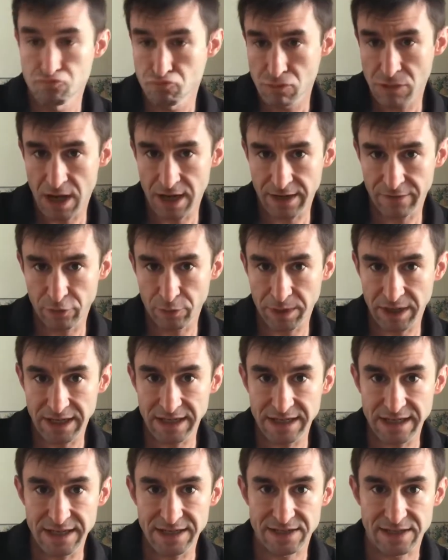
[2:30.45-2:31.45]
Not everybody
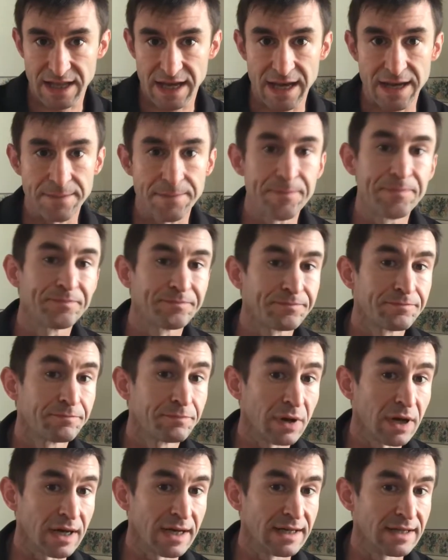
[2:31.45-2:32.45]
needs that,
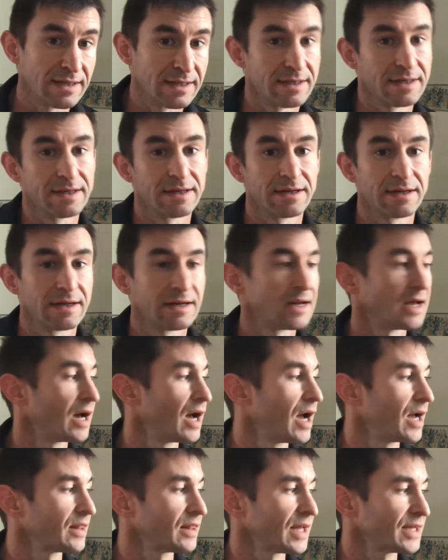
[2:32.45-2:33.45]
but
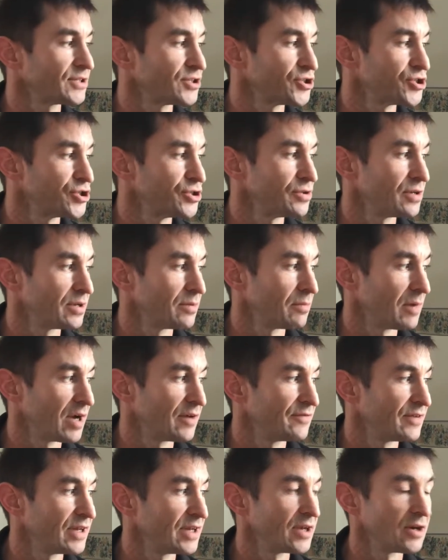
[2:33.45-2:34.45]
I like to shoot my
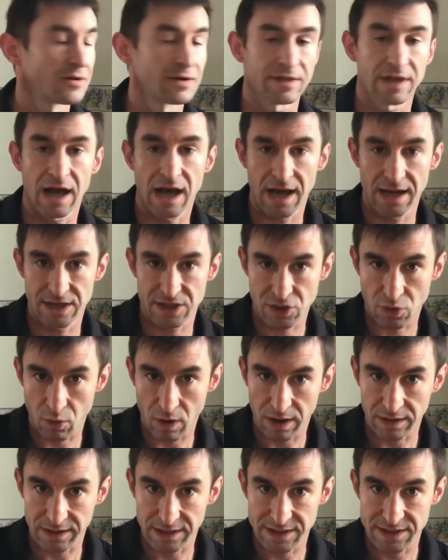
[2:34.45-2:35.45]
video at the highest
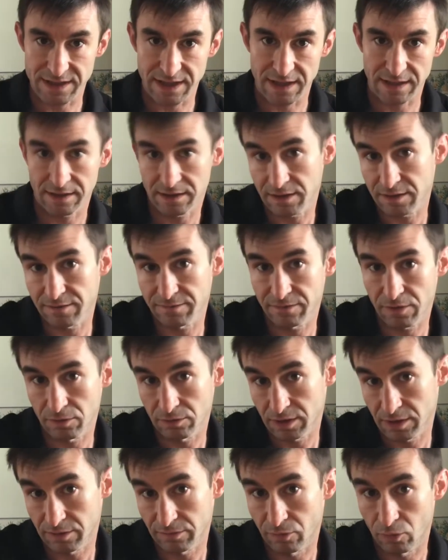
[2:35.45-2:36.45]
quality setting that the
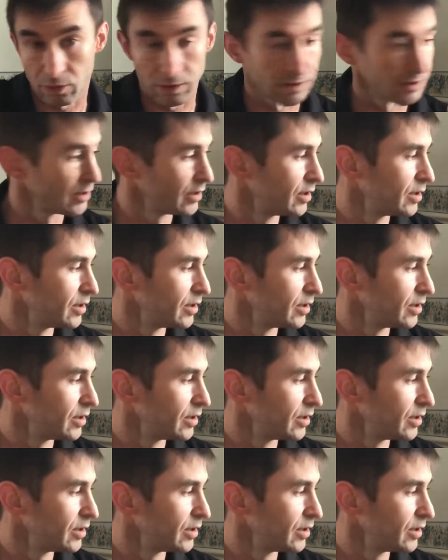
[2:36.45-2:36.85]
phone can afford.